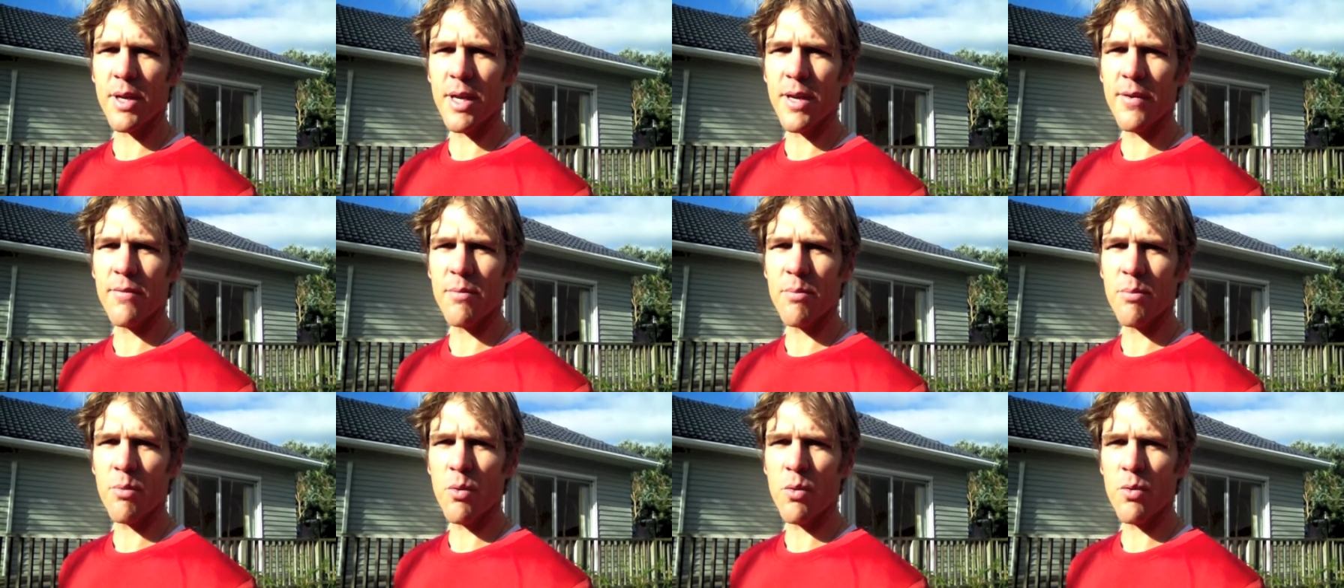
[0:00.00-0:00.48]

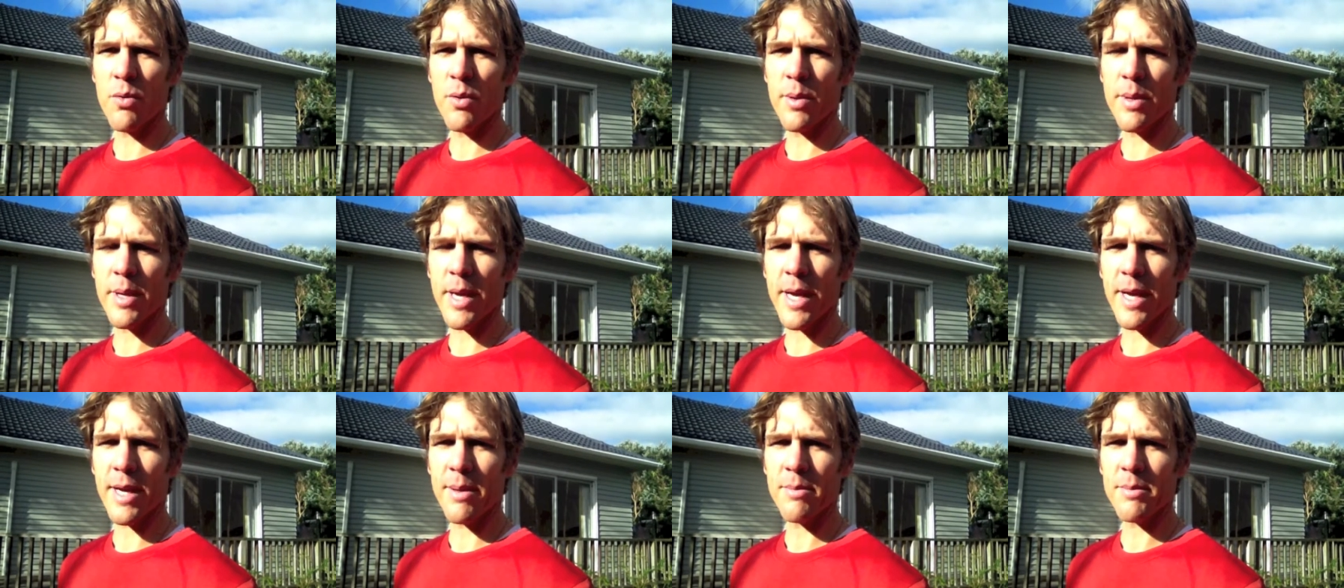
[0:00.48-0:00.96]
even more than
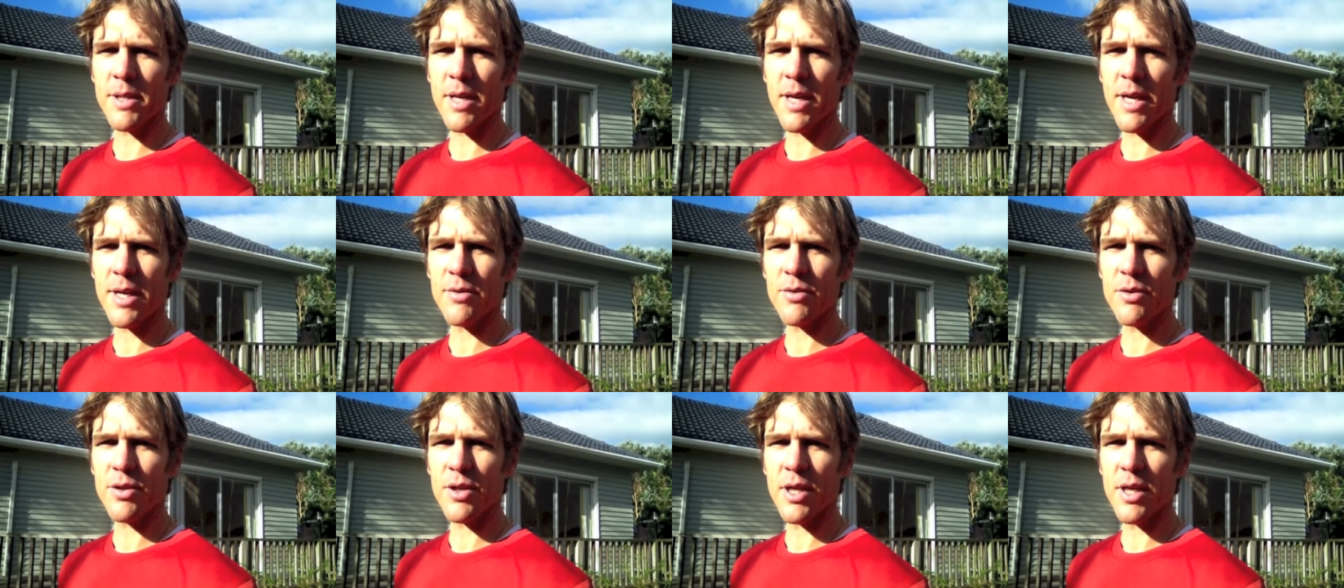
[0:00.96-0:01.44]
that, up to
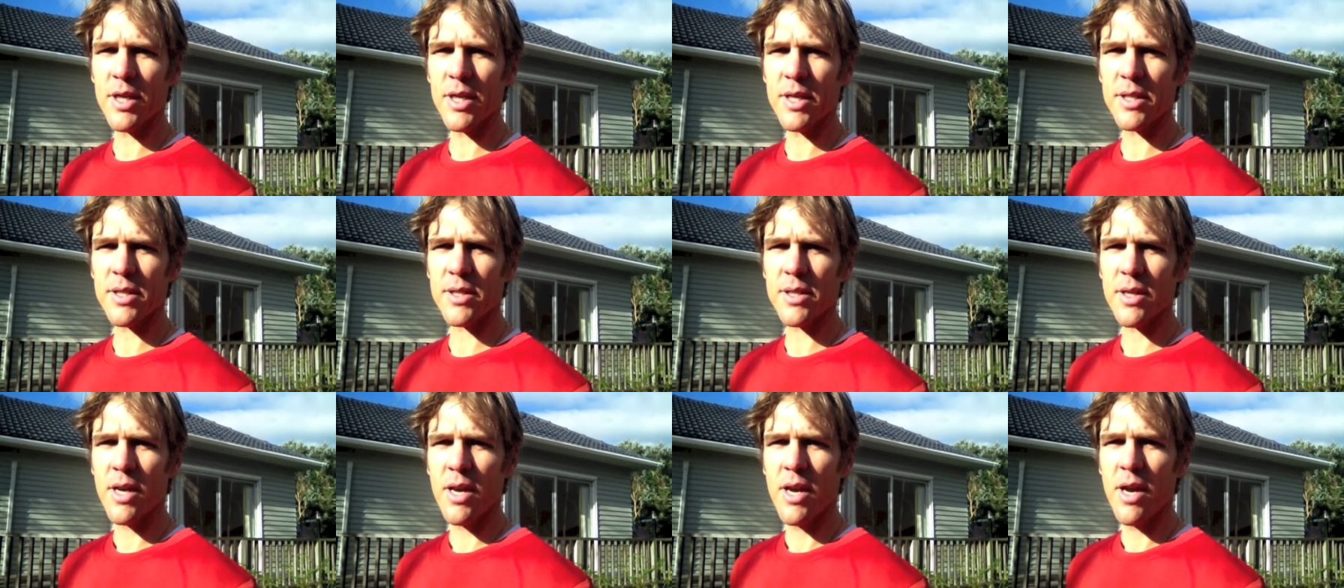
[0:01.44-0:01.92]
100
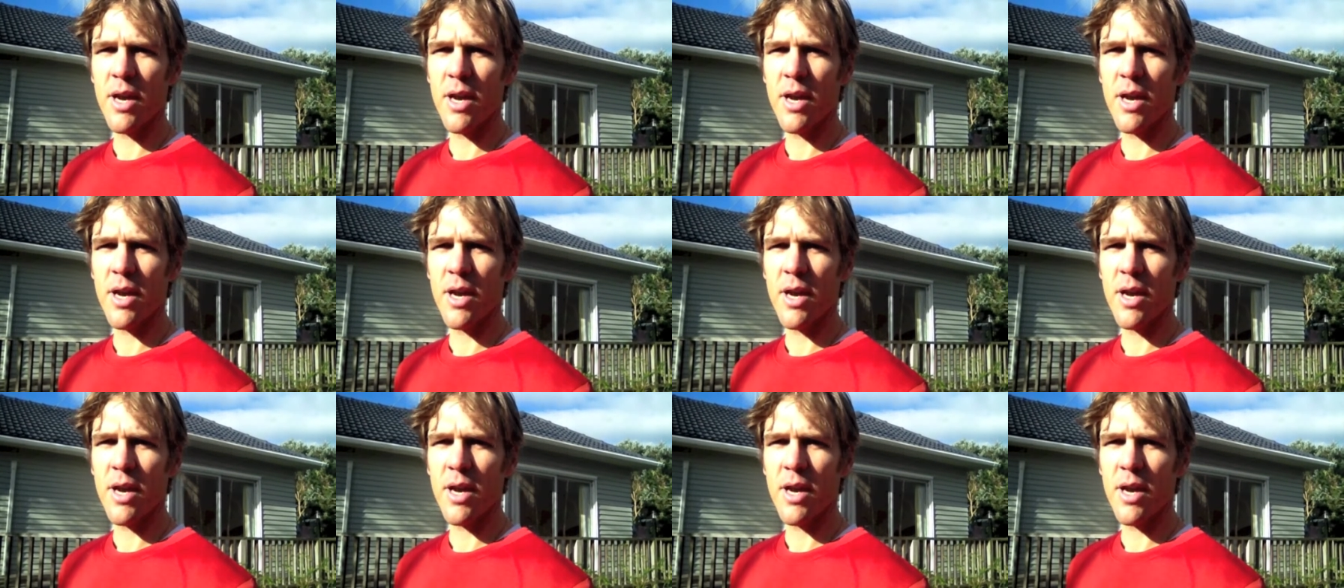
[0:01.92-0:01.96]
years